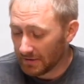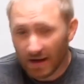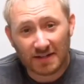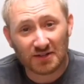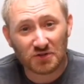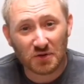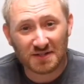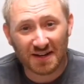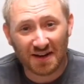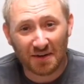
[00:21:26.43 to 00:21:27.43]
I did enjoy
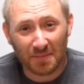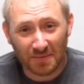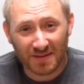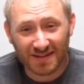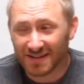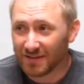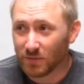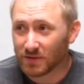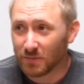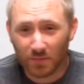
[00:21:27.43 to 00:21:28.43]
setting it up. I really did. It
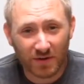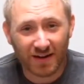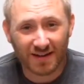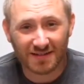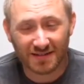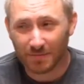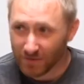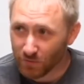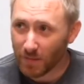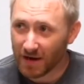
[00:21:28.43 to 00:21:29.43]
was a pretty nice system. It
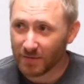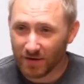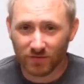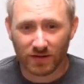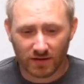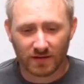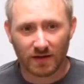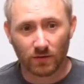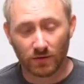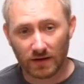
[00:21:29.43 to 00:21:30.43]
reminded me of the
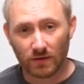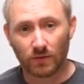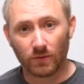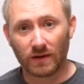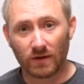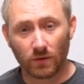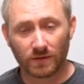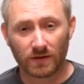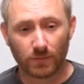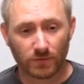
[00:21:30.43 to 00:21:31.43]
Eero. The Eero
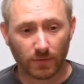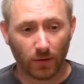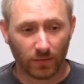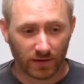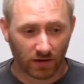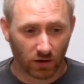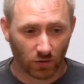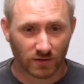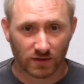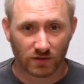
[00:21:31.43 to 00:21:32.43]
setup was probably the
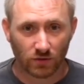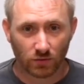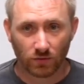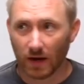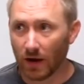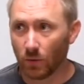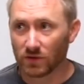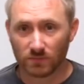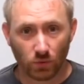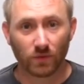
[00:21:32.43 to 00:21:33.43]
closest to how
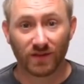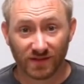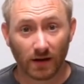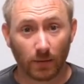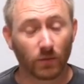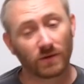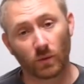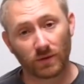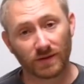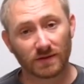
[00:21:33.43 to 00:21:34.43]
smooth the setup
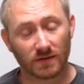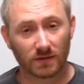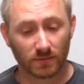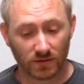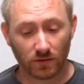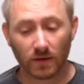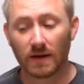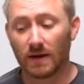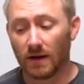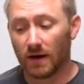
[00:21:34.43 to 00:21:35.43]
with this system. So
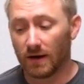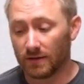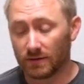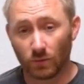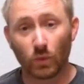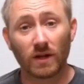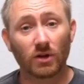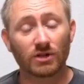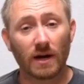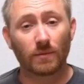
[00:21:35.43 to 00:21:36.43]
really
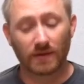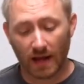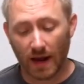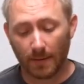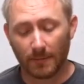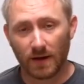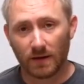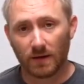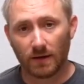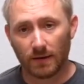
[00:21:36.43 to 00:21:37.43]
good job with the app.
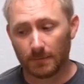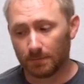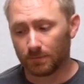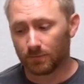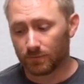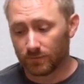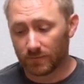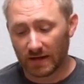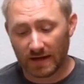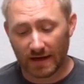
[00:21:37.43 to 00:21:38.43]

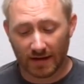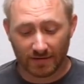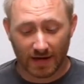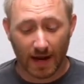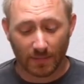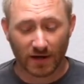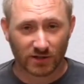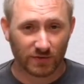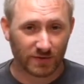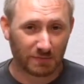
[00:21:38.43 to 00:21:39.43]
The app
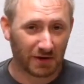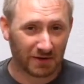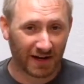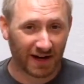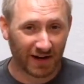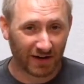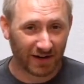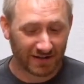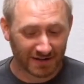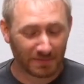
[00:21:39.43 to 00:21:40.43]
actually was better than I had
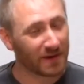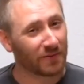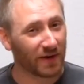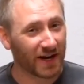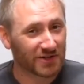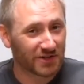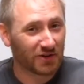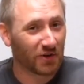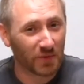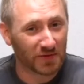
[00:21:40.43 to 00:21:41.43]
anticipated when I actually
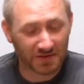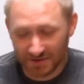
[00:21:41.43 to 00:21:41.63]
started with it.